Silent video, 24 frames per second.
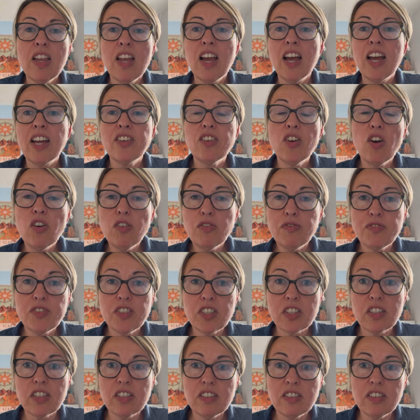And
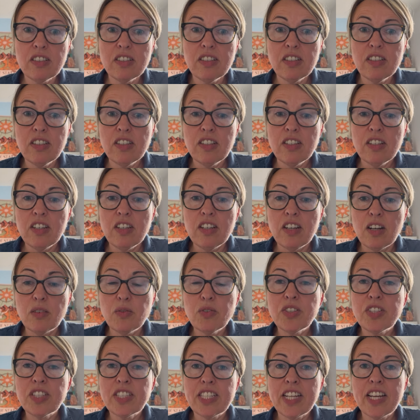often, I
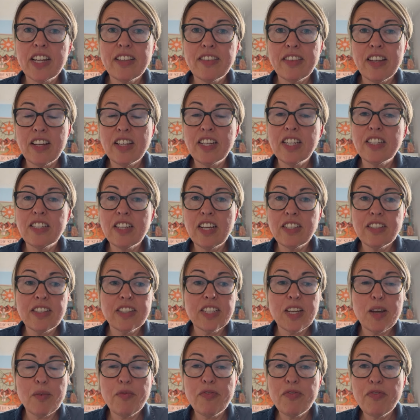want to take that a
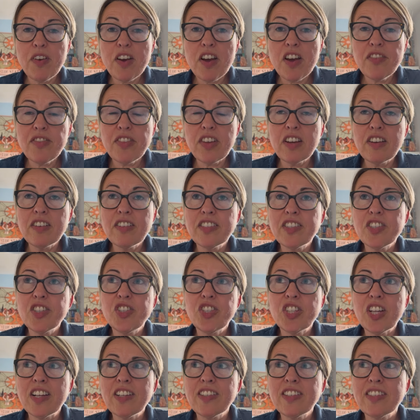step further and
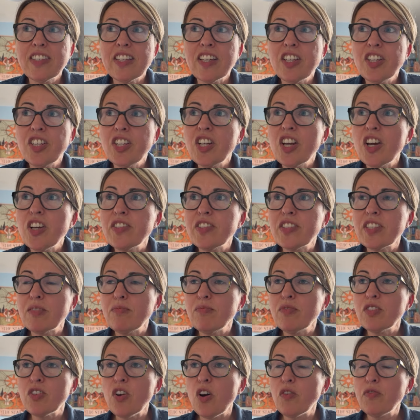suggest that, you know,
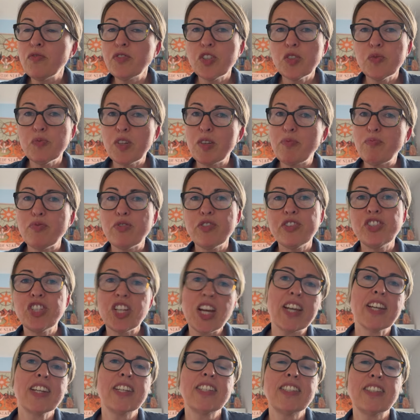often we
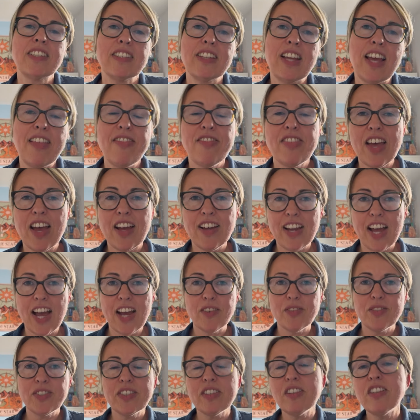project that
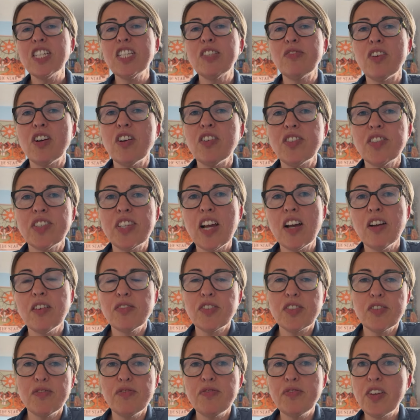outside of
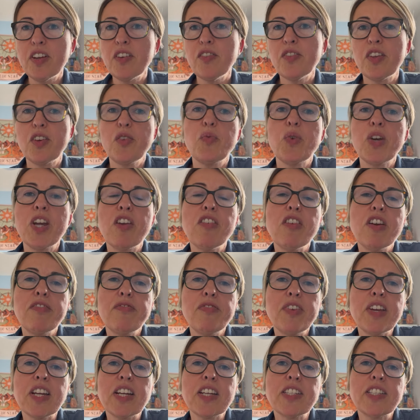ourselves and feel that we are a
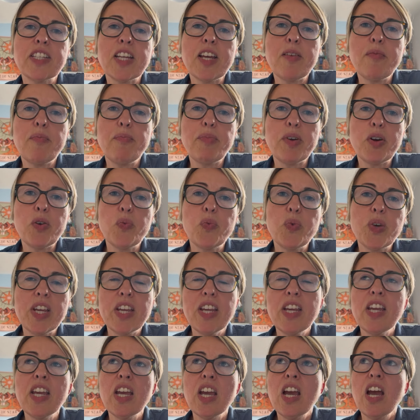victim, but
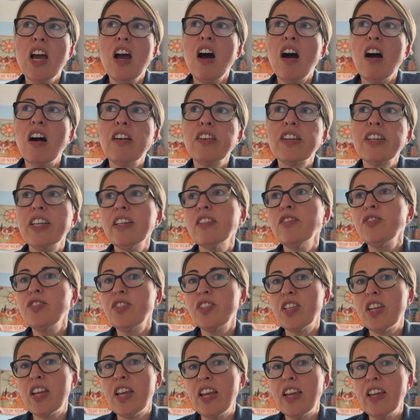we are
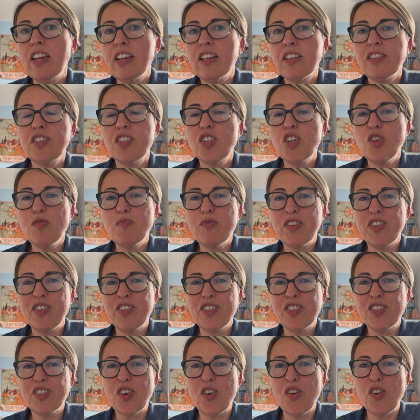guilty as
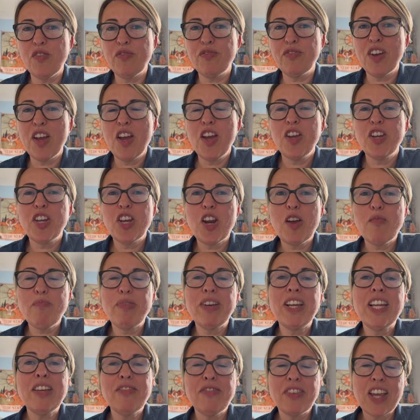humans of, you know,
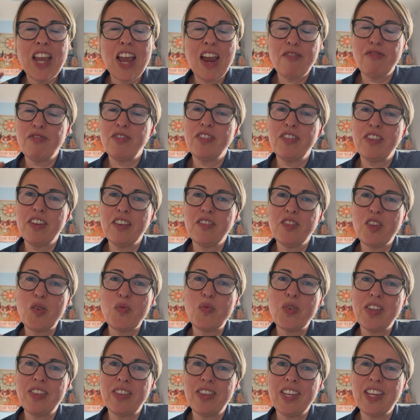believing everything that
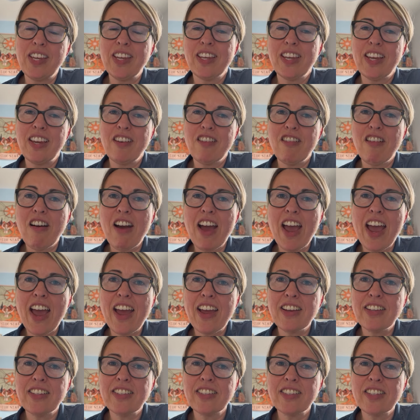we think in our
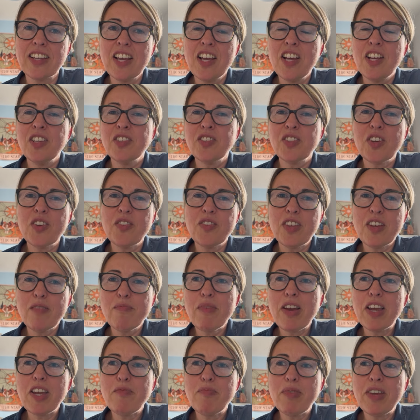heads. So there
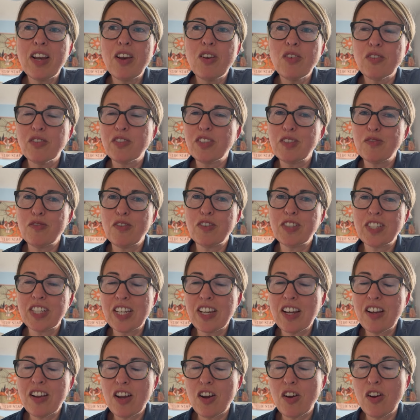may be lots
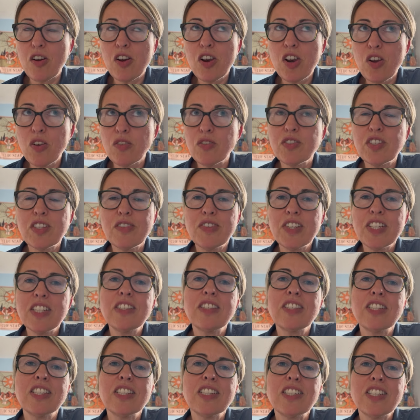of
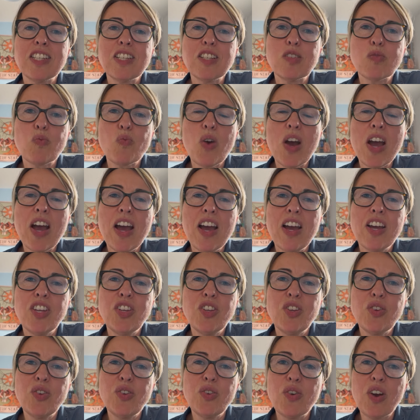instances where
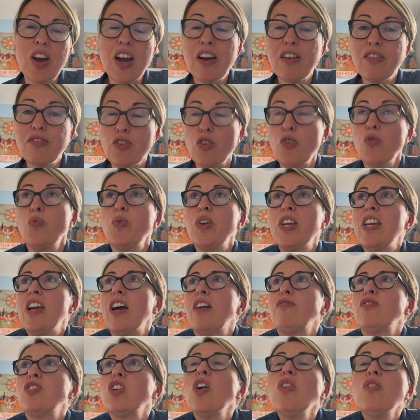you have, or we
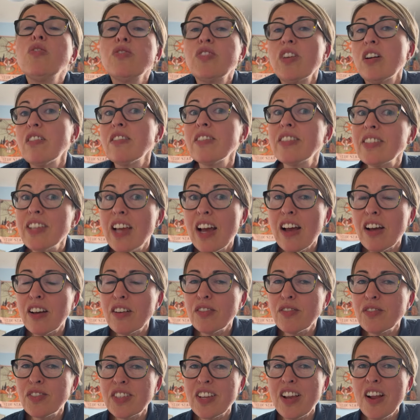have, told
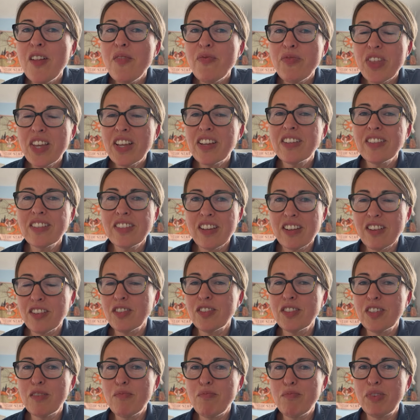ourselves things that are
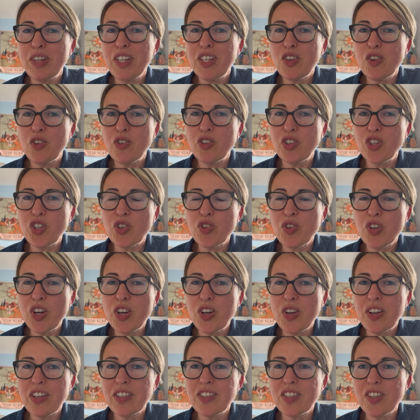simply not
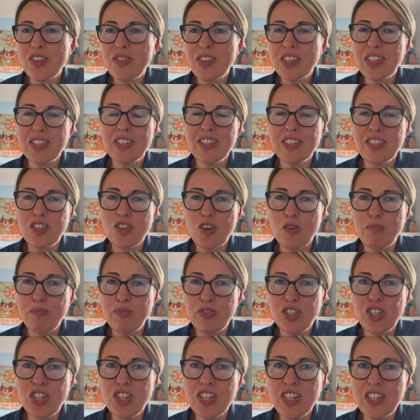true. And so this is an
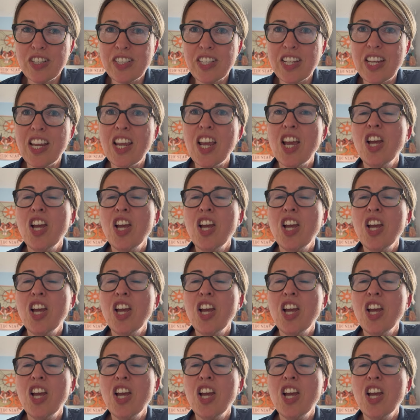opportunity